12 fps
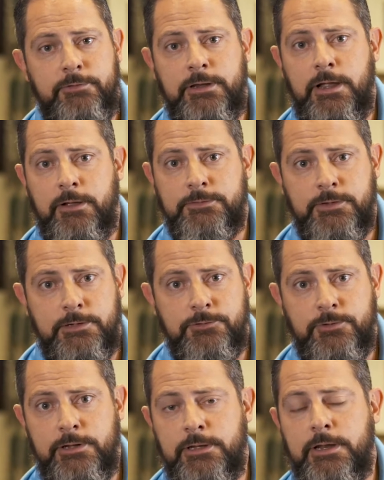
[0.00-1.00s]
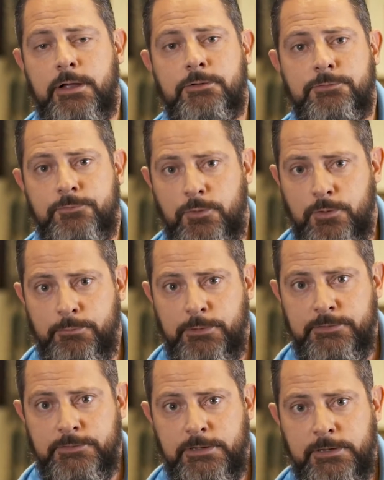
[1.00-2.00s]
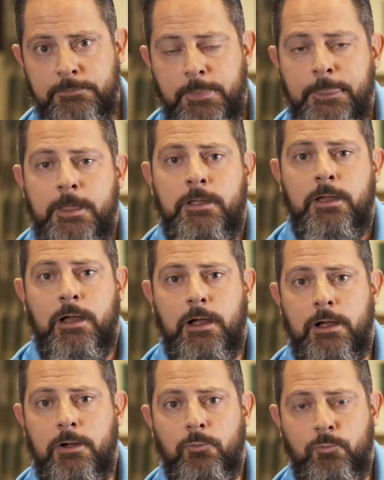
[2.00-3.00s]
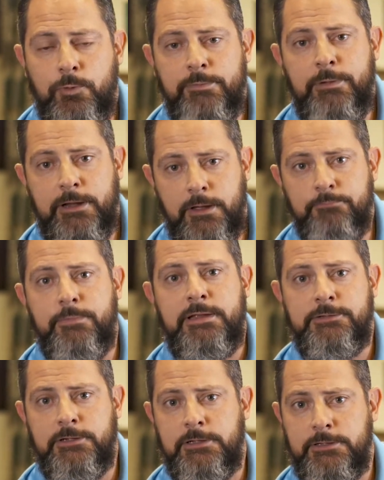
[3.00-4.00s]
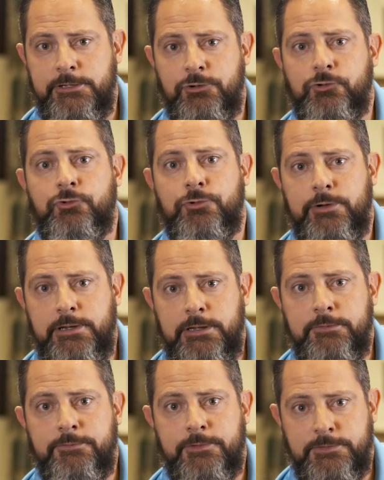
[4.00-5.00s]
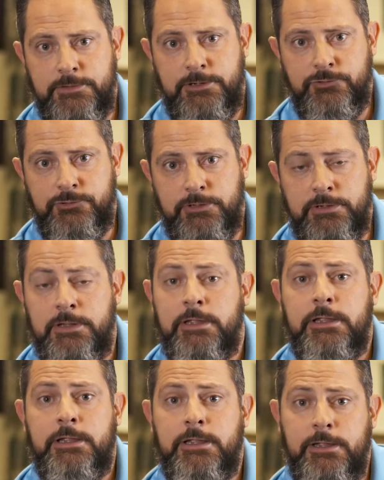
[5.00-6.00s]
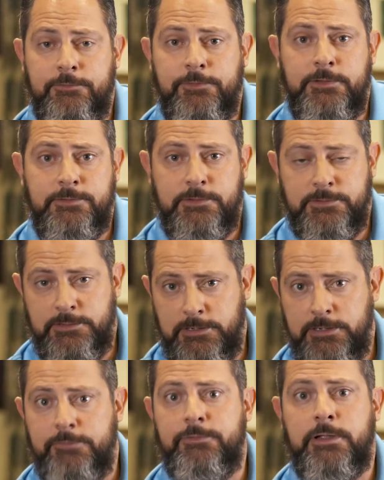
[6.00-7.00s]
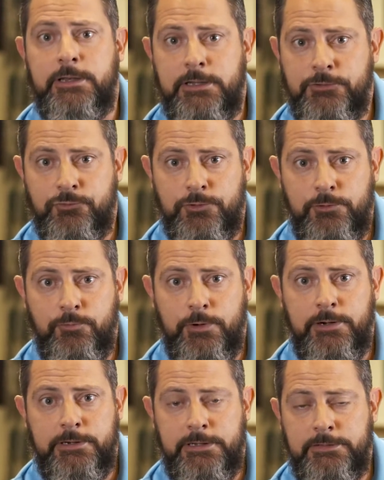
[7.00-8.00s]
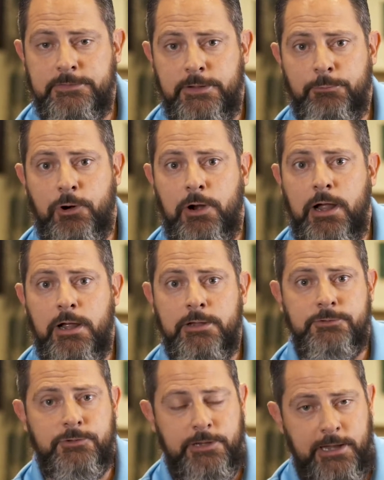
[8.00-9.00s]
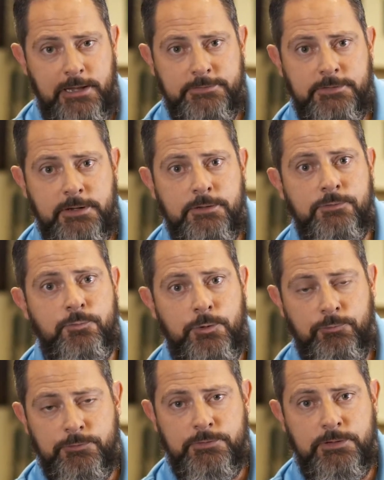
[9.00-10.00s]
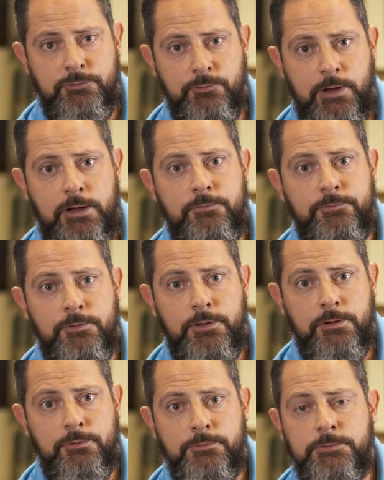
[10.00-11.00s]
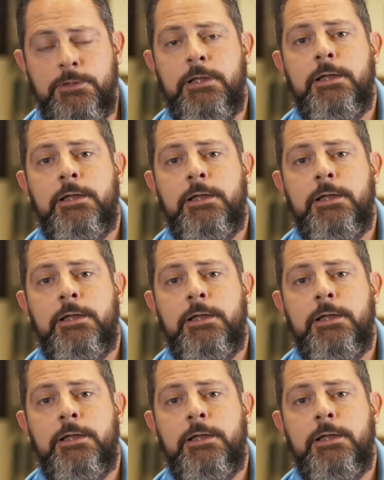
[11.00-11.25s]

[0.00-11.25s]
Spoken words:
have in-house x-ray, in-house pharmacy. We become basically your treating physician. If it's a significant injury where it needs MRIs or CAT scans, we will send you out for those.